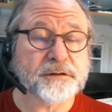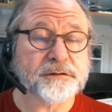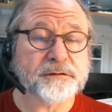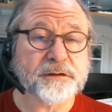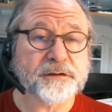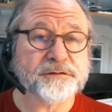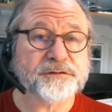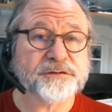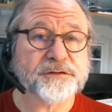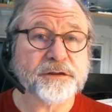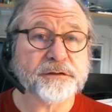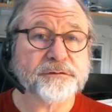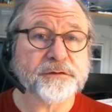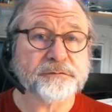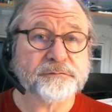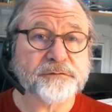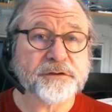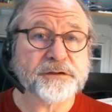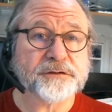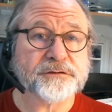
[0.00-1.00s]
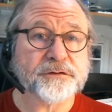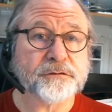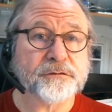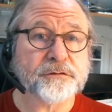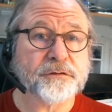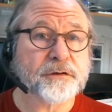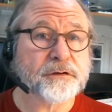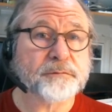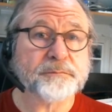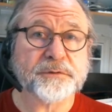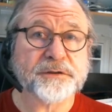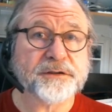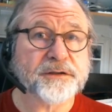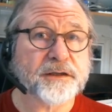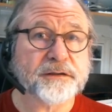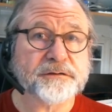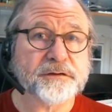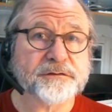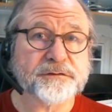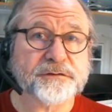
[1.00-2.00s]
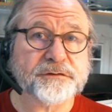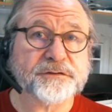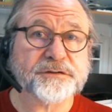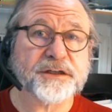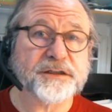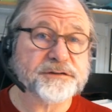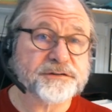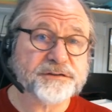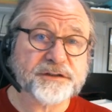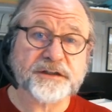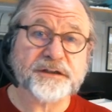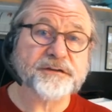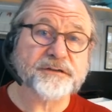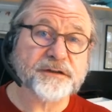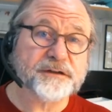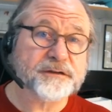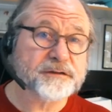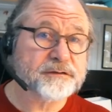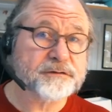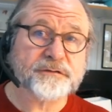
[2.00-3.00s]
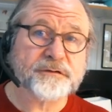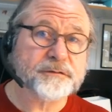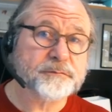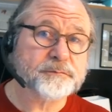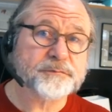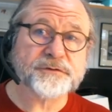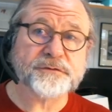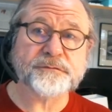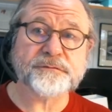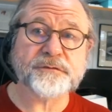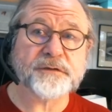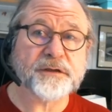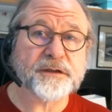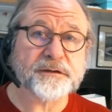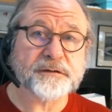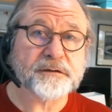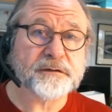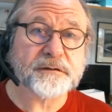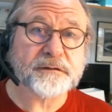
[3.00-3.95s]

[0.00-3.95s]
instead of conventional current, but that doesn't change anything in terms of like